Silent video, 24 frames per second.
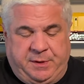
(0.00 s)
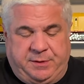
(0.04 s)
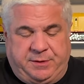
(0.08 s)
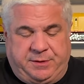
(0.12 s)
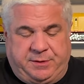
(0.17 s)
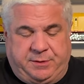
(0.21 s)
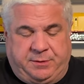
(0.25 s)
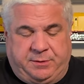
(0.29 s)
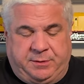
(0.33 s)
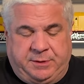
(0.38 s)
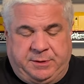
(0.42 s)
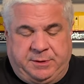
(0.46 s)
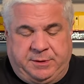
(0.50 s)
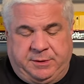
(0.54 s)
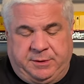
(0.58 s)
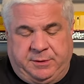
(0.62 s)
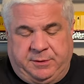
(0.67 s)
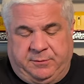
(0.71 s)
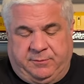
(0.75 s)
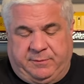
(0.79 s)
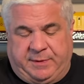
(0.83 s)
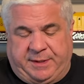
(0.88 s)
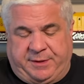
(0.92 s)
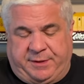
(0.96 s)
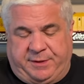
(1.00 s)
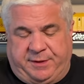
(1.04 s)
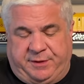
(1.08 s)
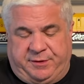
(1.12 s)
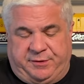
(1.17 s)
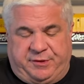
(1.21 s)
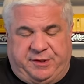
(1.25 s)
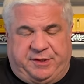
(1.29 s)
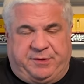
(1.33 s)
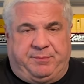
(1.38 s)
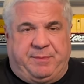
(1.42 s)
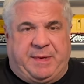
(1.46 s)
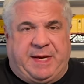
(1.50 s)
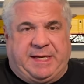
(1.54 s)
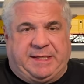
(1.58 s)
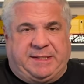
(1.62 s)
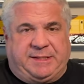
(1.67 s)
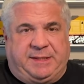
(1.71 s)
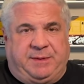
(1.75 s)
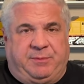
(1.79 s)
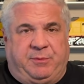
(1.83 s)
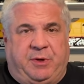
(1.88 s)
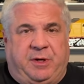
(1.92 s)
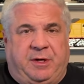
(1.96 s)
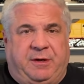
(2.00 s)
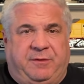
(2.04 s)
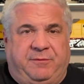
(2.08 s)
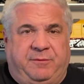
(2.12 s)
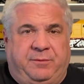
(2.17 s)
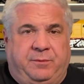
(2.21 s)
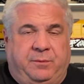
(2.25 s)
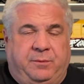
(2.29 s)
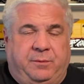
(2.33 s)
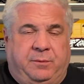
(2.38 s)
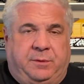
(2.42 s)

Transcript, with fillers: So rather than just mask them off